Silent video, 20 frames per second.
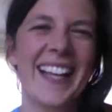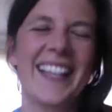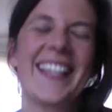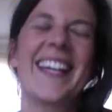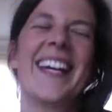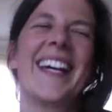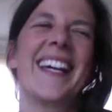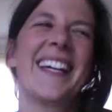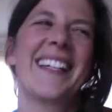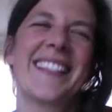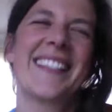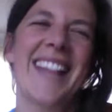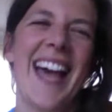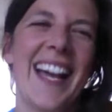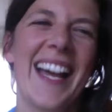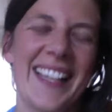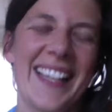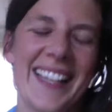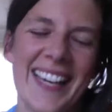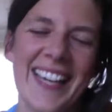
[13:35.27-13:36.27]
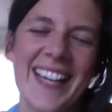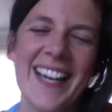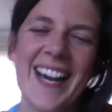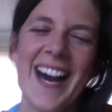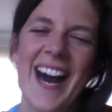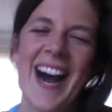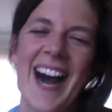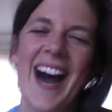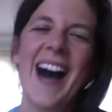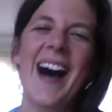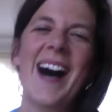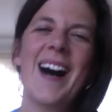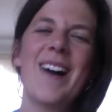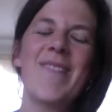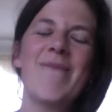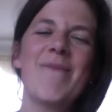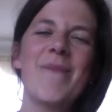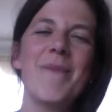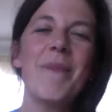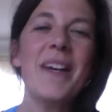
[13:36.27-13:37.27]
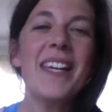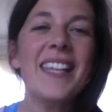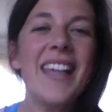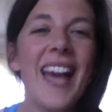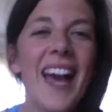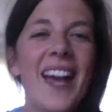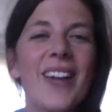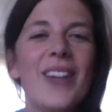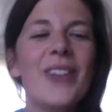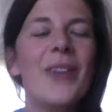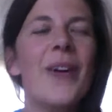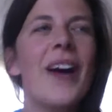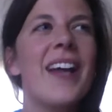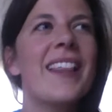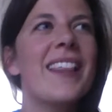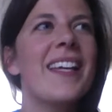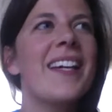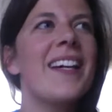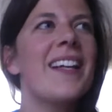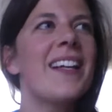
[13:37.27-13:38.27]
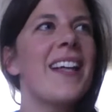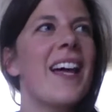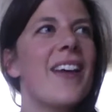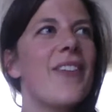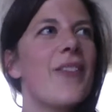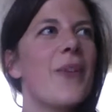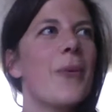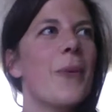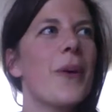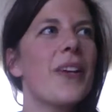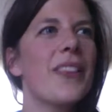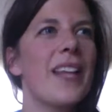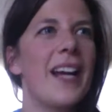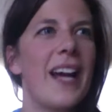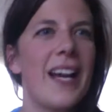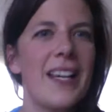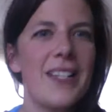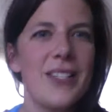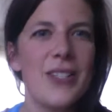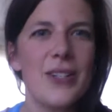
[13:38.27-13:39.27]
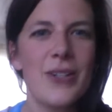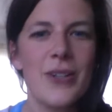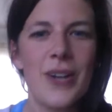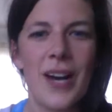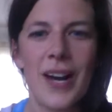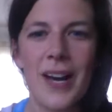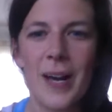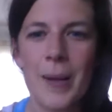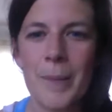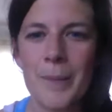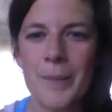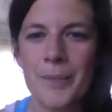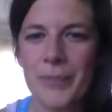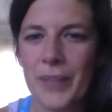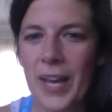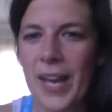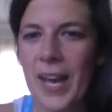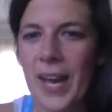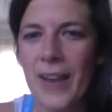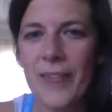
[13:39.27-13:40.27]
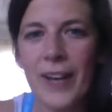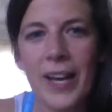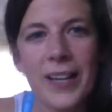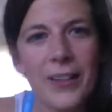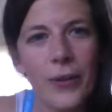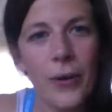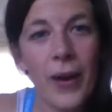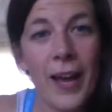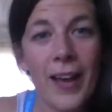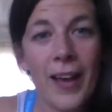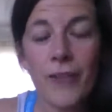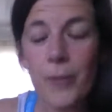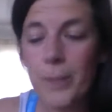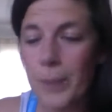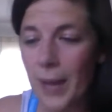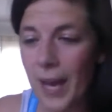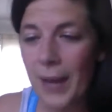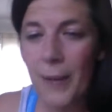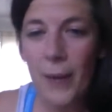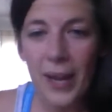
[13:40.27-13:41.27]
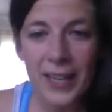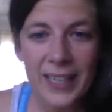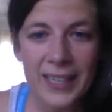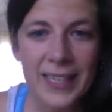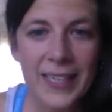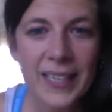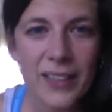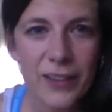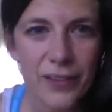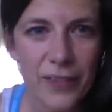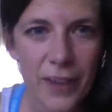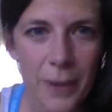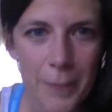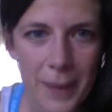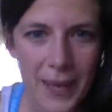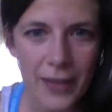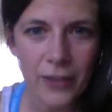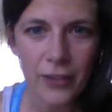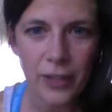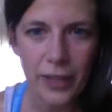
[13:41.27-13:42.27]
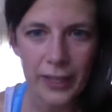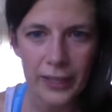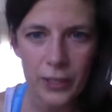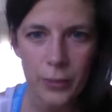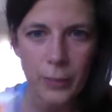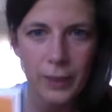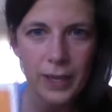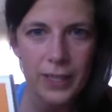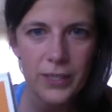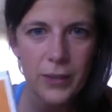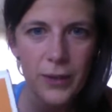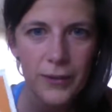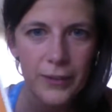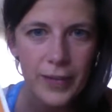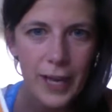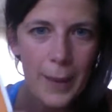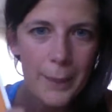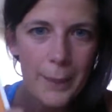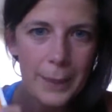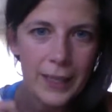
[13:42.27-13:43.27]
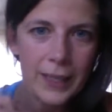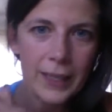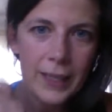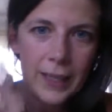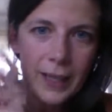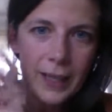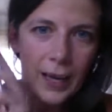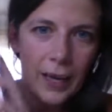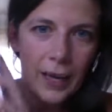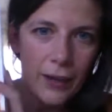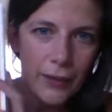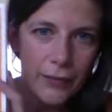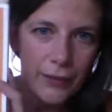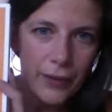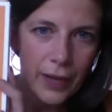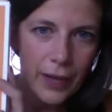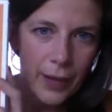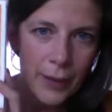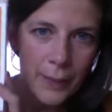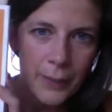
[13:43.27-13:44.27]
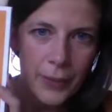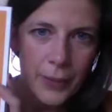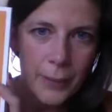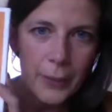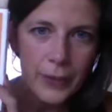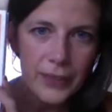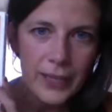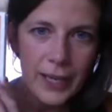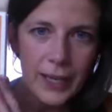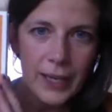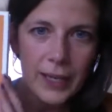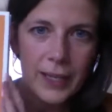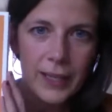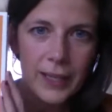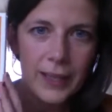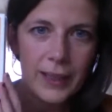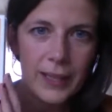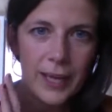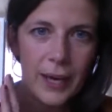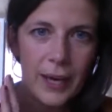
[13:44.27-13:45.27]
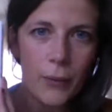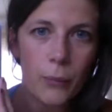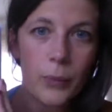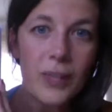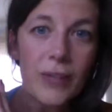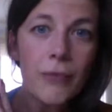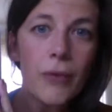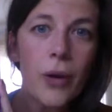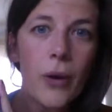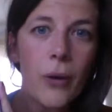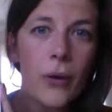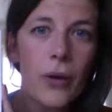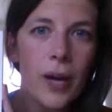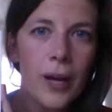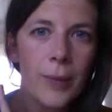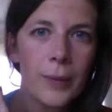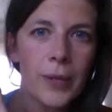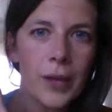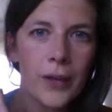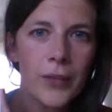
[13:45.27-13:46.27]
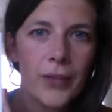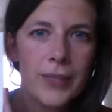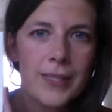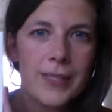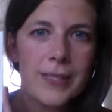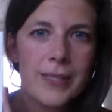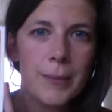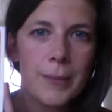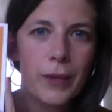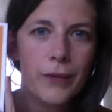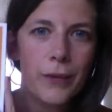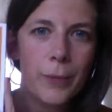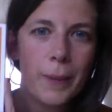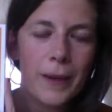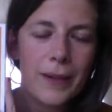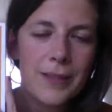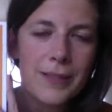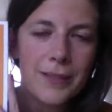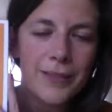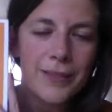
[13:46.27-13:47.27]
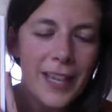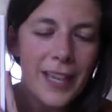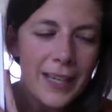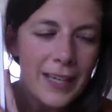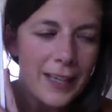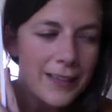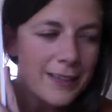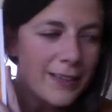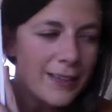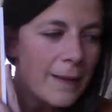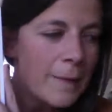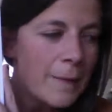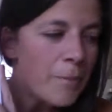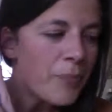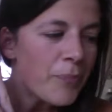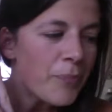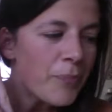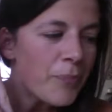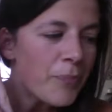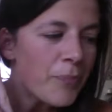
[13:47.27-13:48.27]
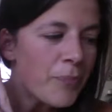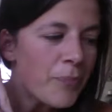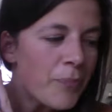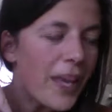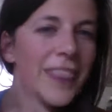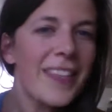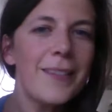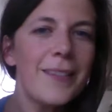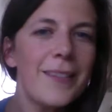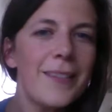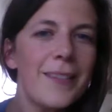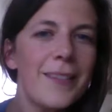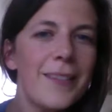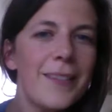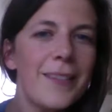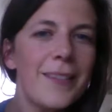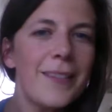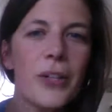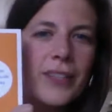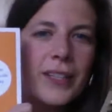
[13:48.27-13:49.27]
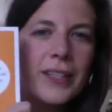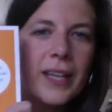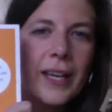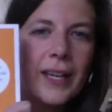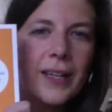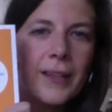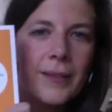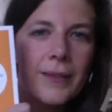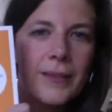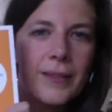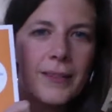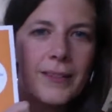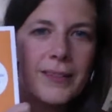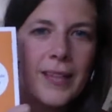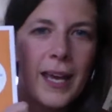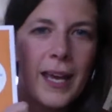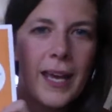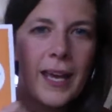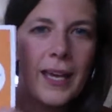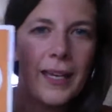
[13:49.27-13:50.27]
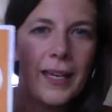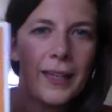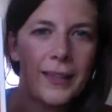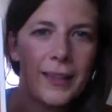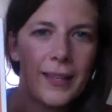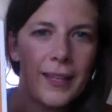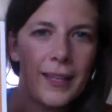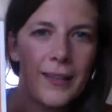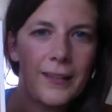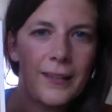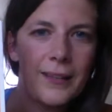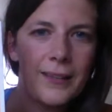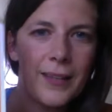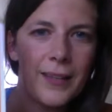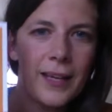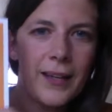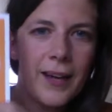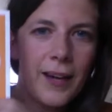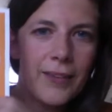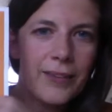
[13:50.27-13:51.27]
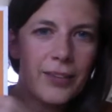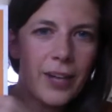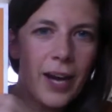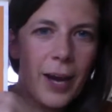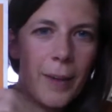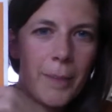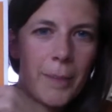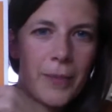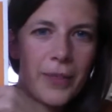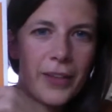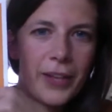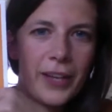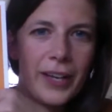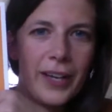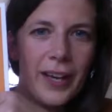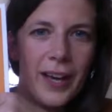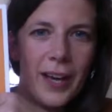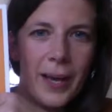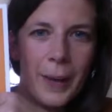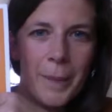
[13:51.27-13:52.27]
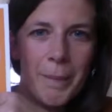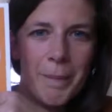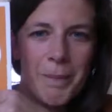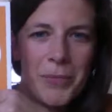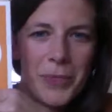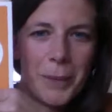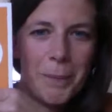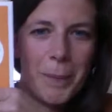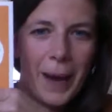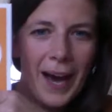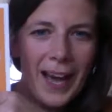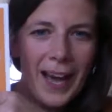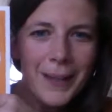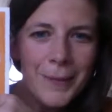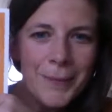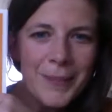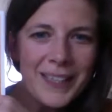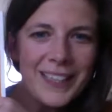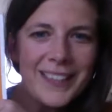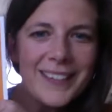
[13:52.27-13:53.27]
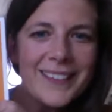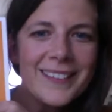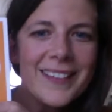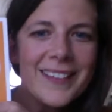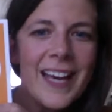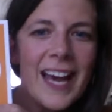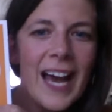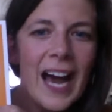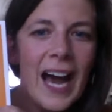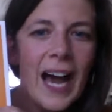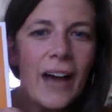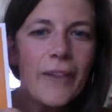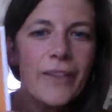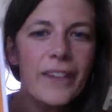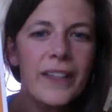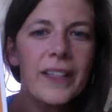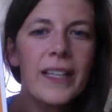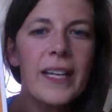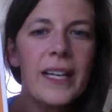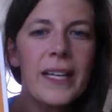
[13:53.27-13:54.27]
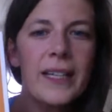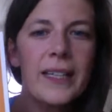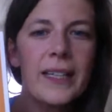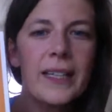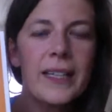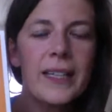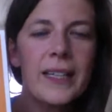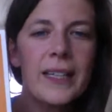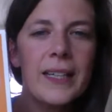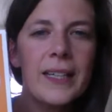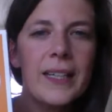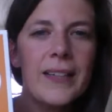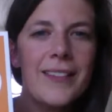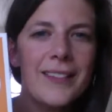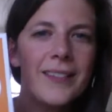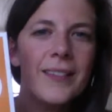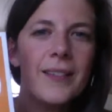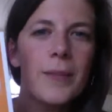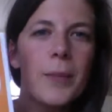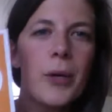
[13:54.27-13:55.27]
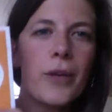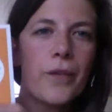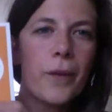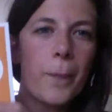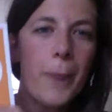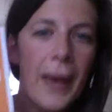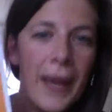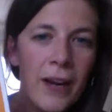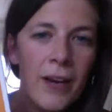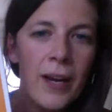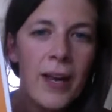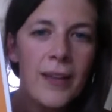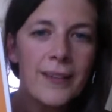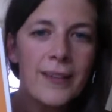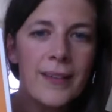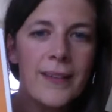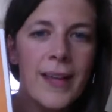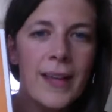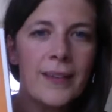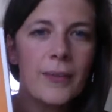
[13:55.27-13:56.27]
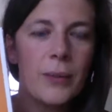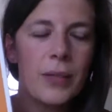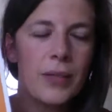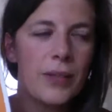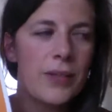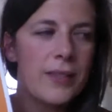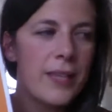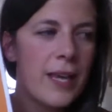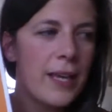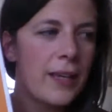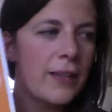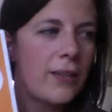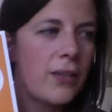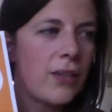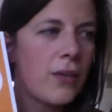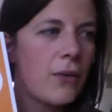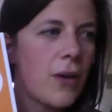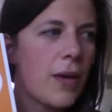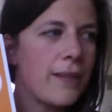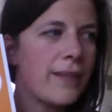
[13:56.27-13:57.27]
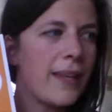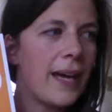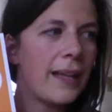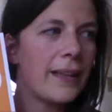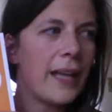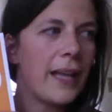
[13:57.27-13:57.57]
Exactly. But yeah, I think a lot of the work that I do, I need to get a fun banner like you, but I do have a copy of the book that we wrote called This is a Book for Parents of Gay Kids. And in this book, I often say this, I cover up the bottom, because I feel like this is a book for parents, and that's what you're saying too, is that